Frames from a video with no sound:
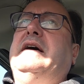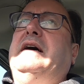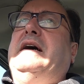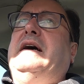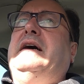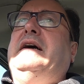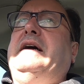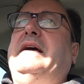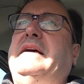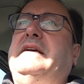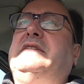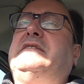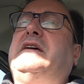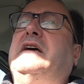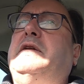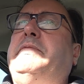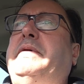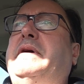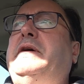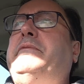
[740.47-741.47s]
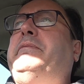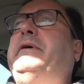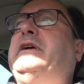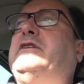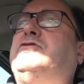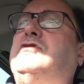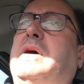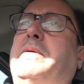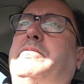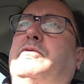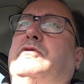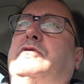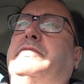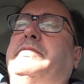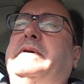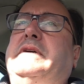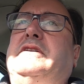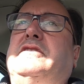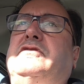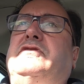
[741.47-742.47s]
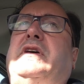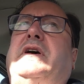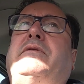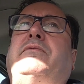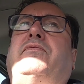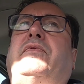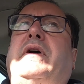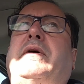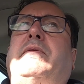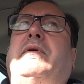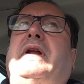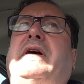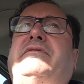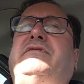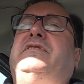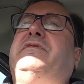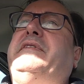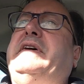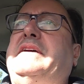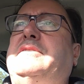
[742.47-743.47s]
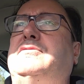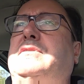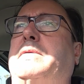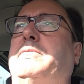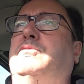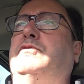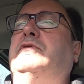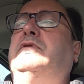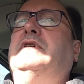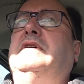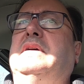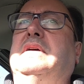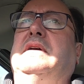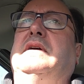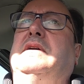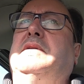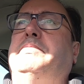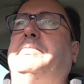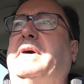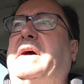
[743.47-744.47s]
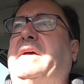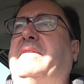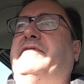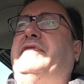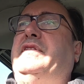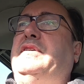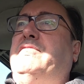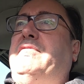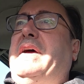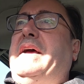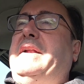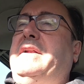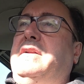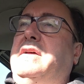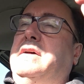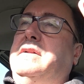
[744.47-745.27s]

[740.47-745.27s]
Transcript: uh, is going to be in big trouble because they, they will have severe trouble paying for the rent